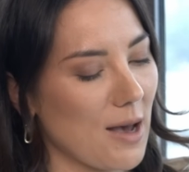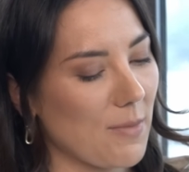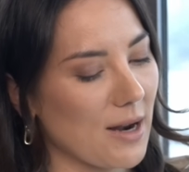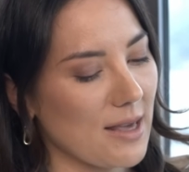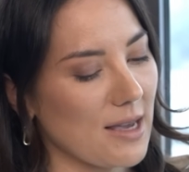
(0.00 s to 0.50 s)

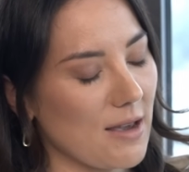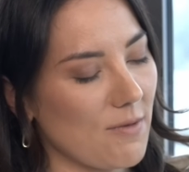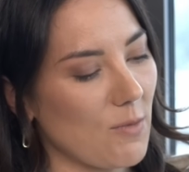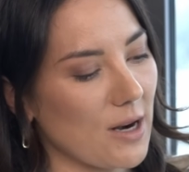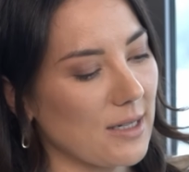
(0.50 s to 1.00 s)
But I think
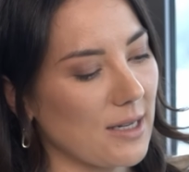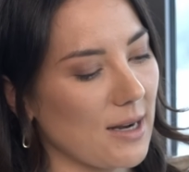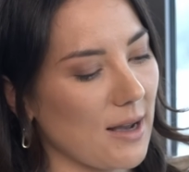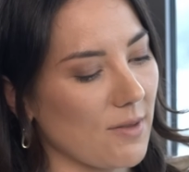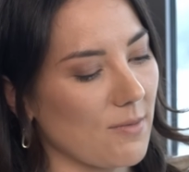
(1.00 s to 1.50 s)
even when I
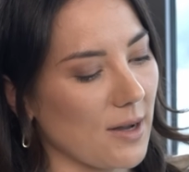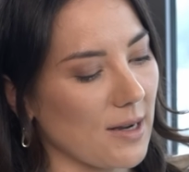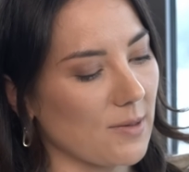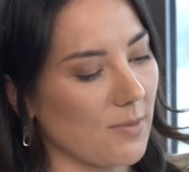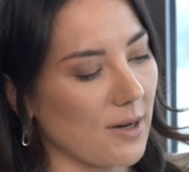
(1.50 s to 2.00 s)
didn't have the
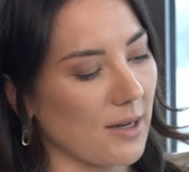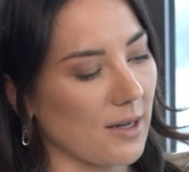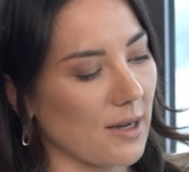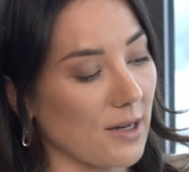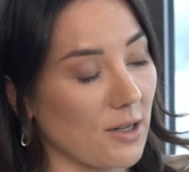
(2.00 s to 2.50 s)
money to buy,
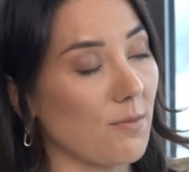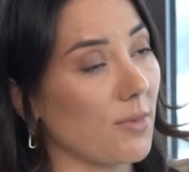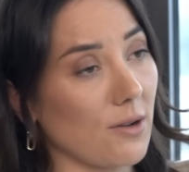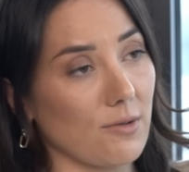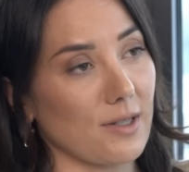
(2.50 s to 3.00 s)
and I don't
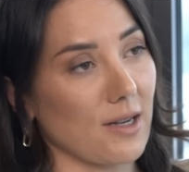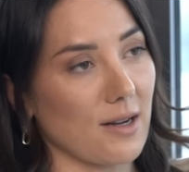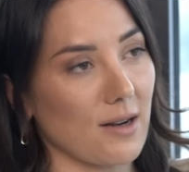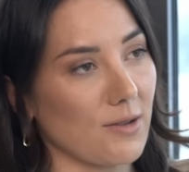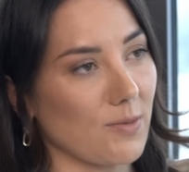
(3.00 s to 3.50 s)
buy all
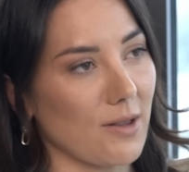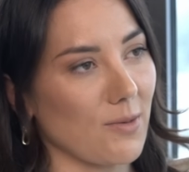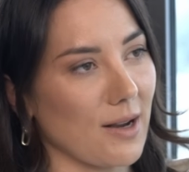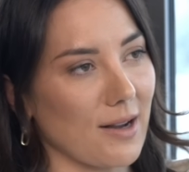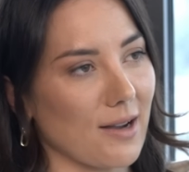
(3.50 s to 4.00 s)
designer clothes, by the
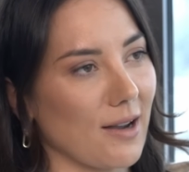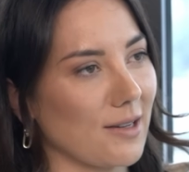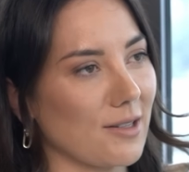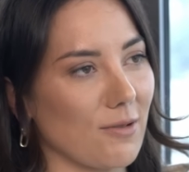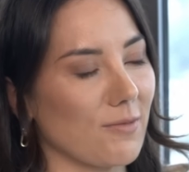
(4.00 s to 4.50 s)
way, like I
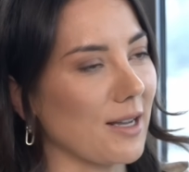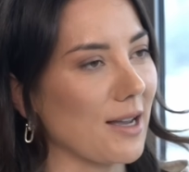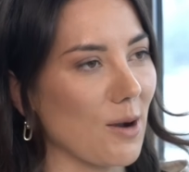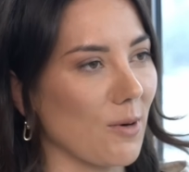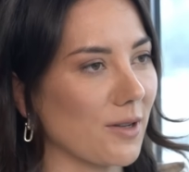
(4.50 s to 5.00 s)
don't really
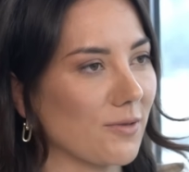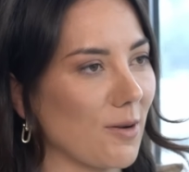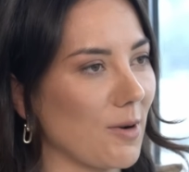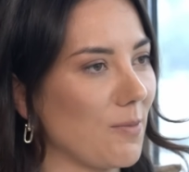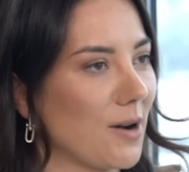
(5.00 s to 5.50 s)
care where it's
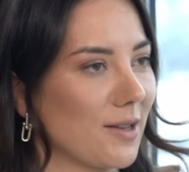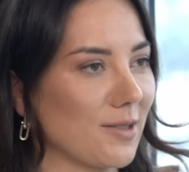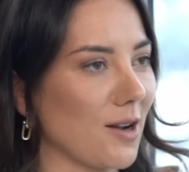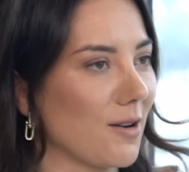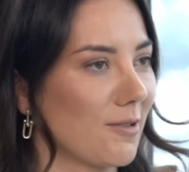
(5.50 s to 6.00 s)
from. I'll buy a
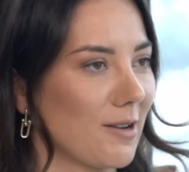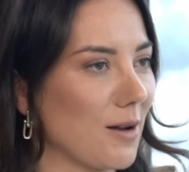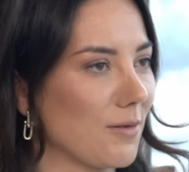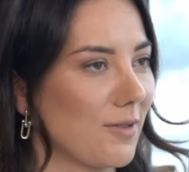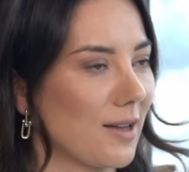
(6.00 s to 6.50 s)
Zara
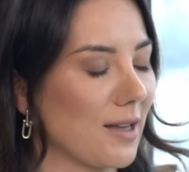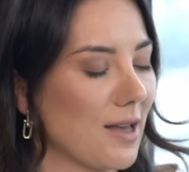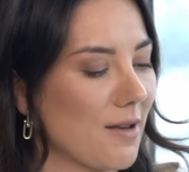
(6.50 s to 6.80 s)
outfit.